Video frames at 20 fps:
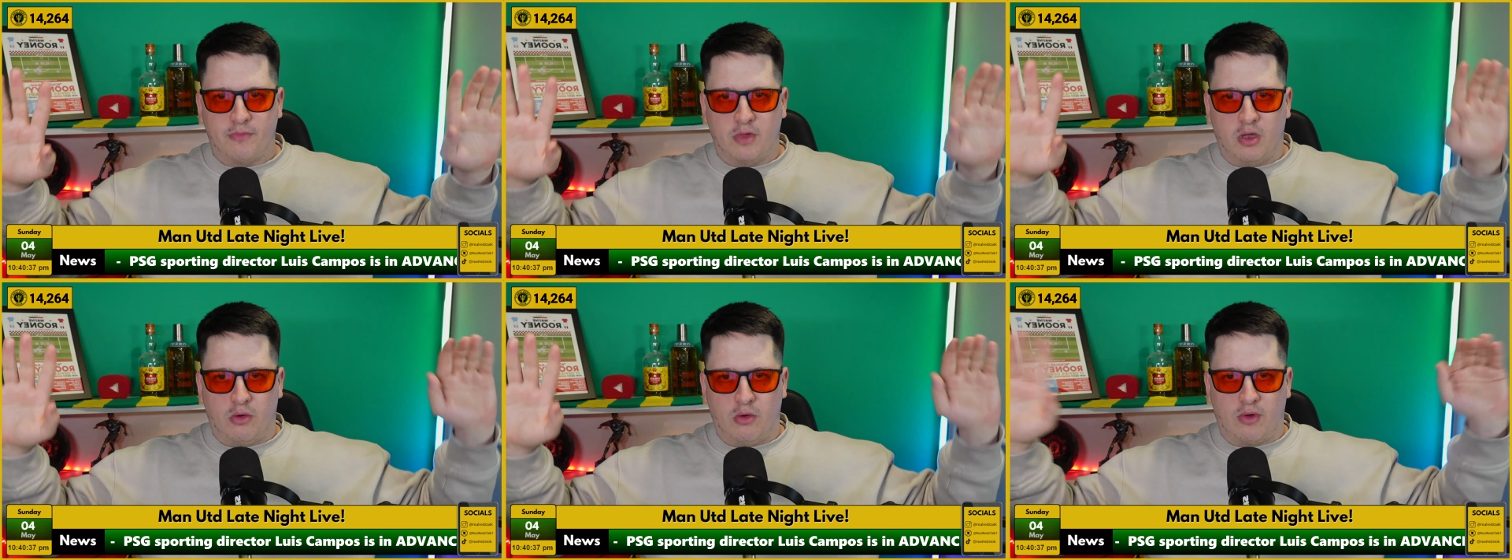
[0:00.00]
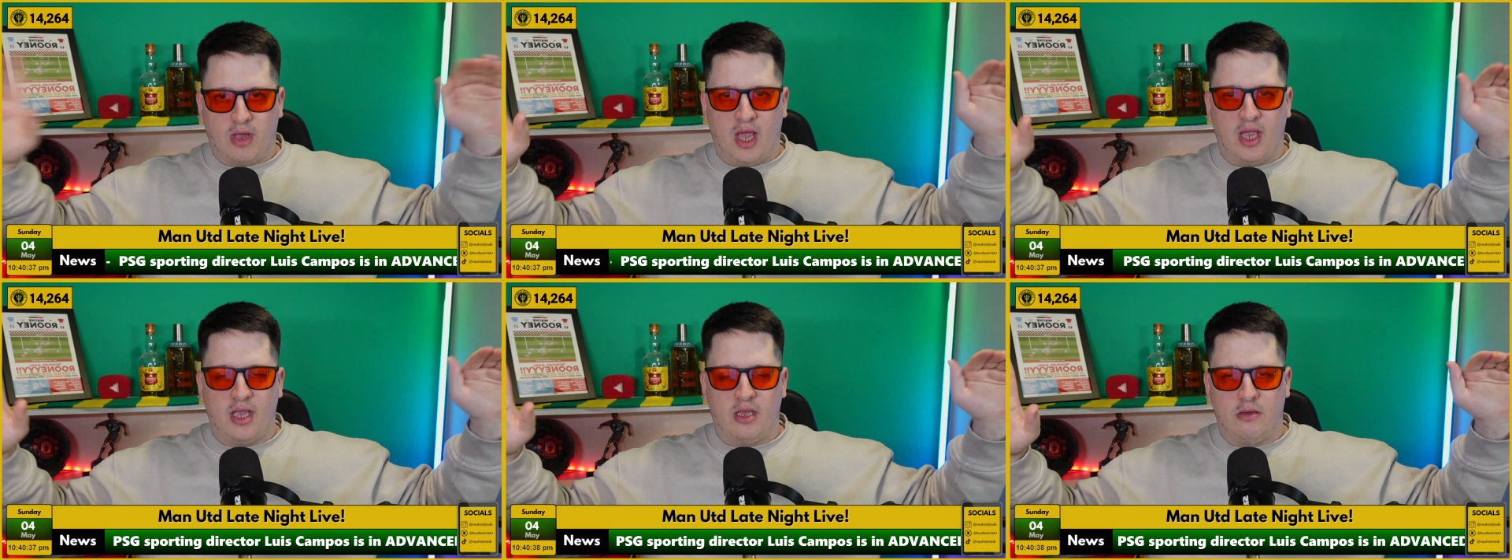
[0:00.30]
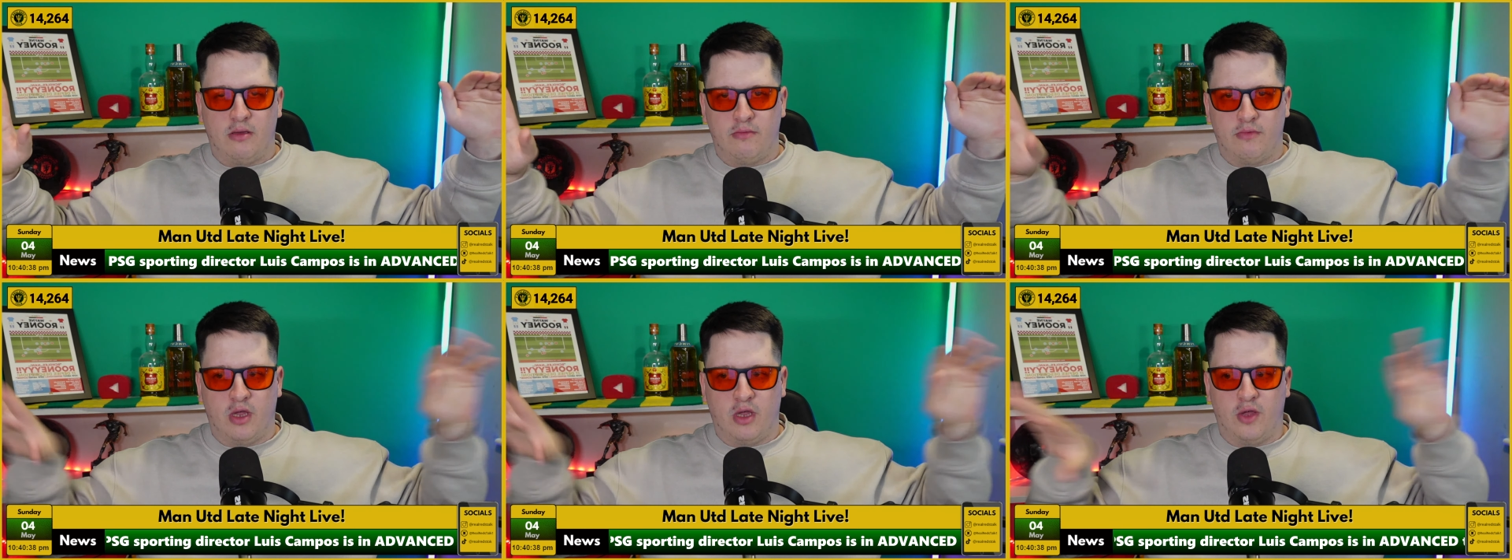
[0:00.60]
okay?
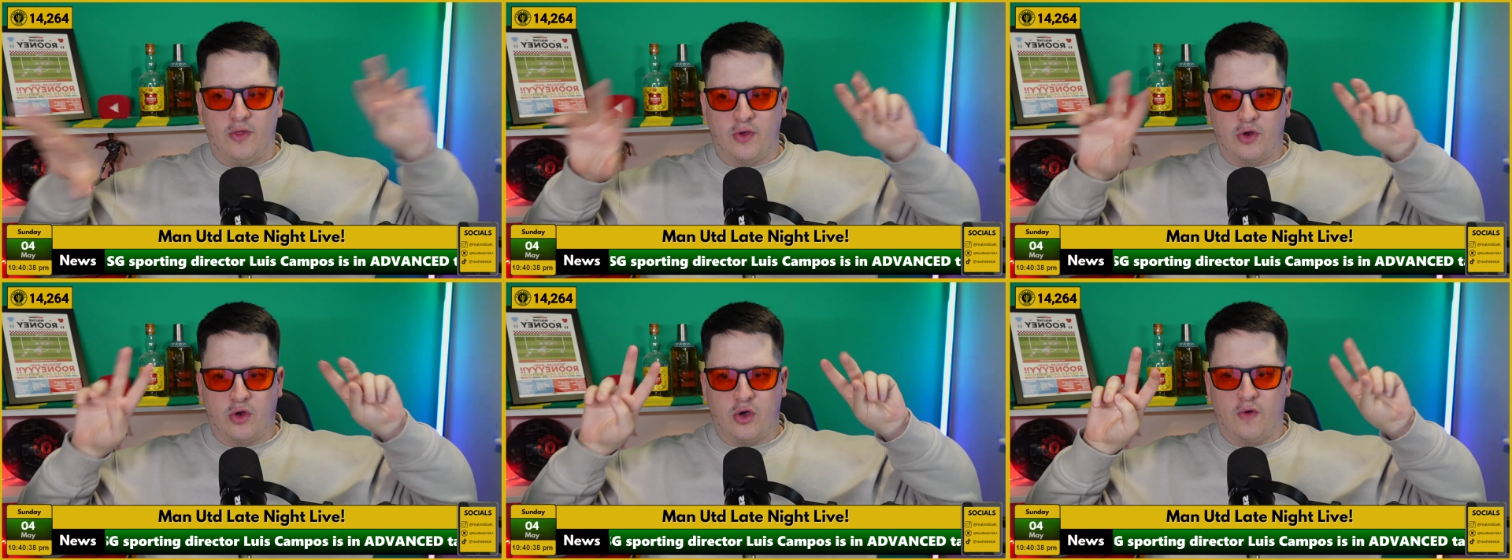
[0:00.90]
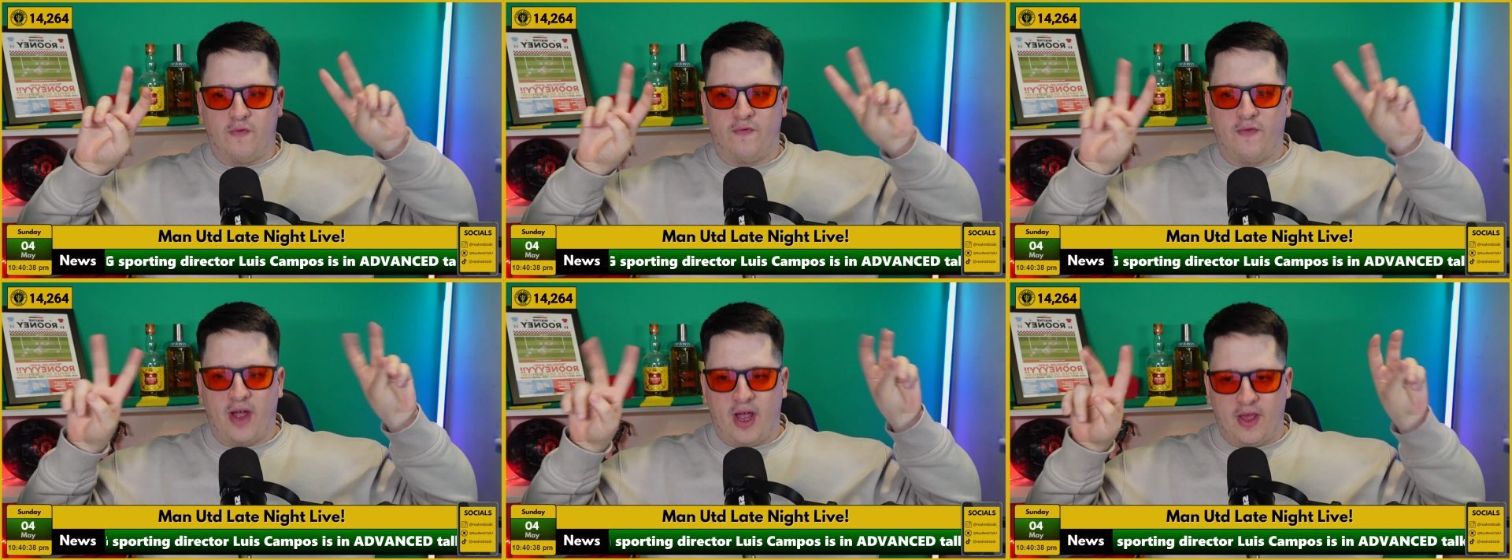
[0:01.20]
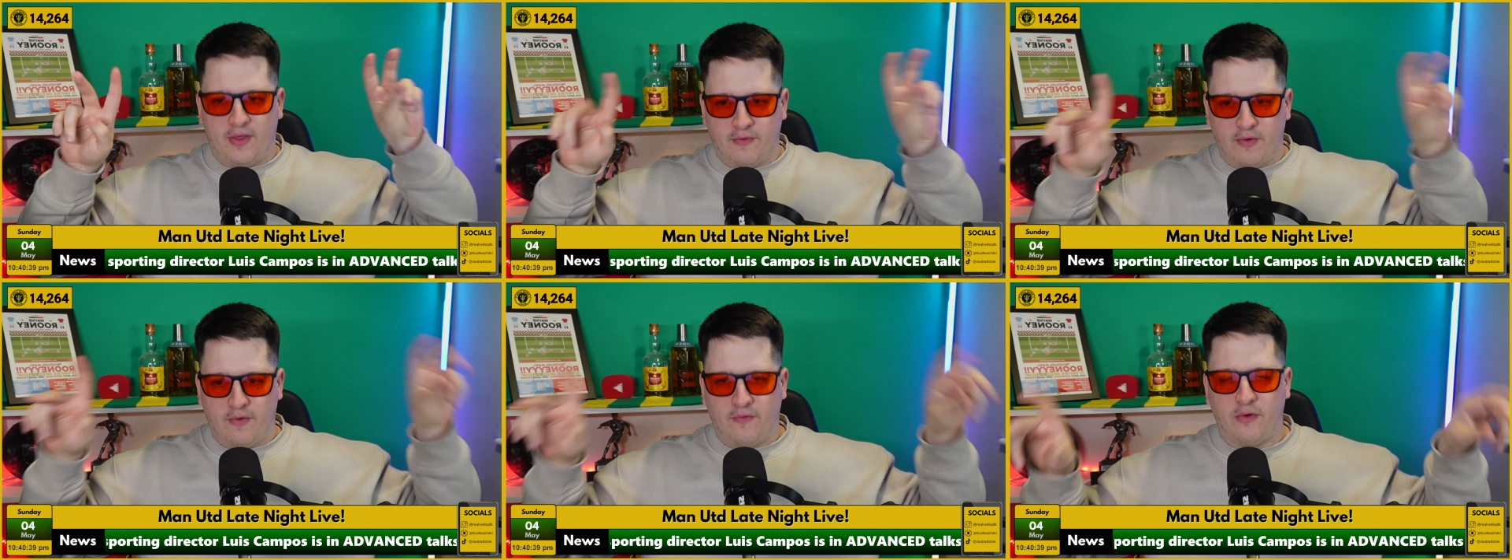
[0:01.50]
The
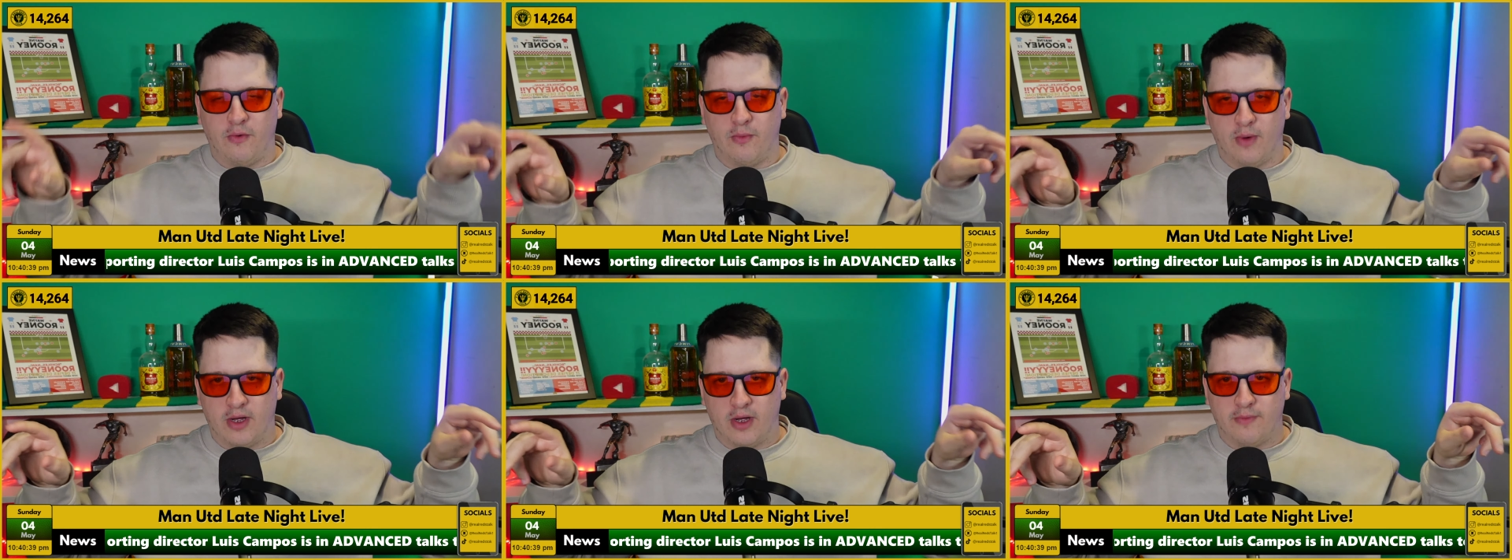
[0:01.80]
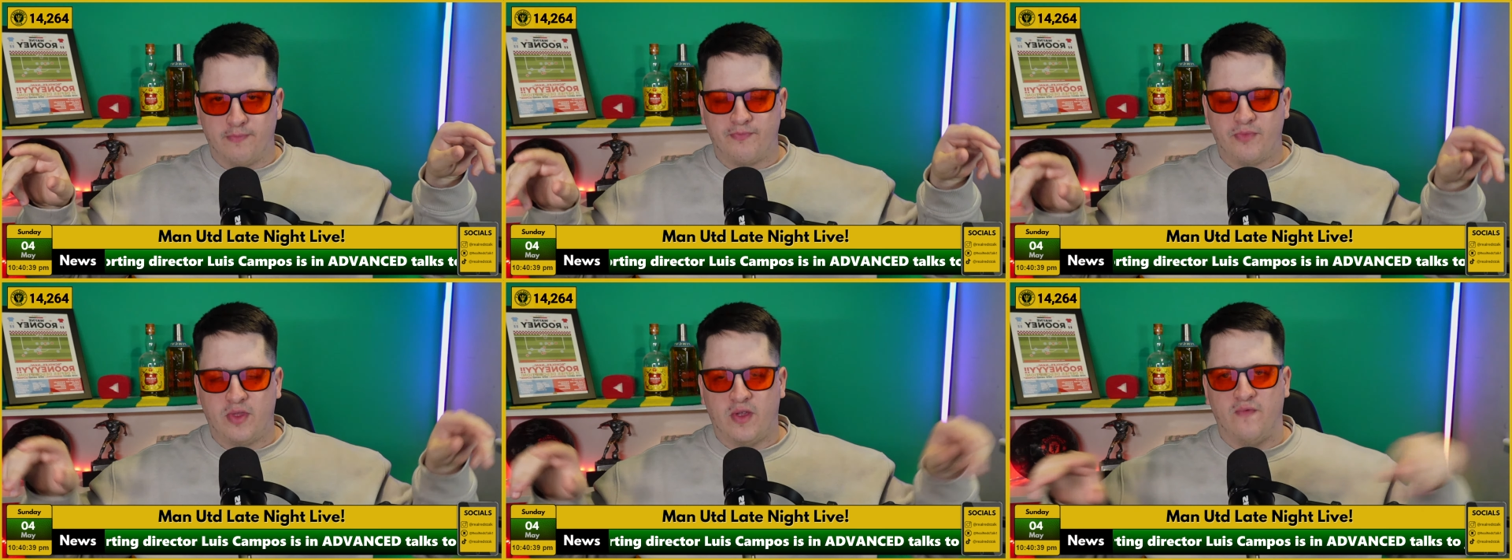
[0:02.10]
godfather, if you will.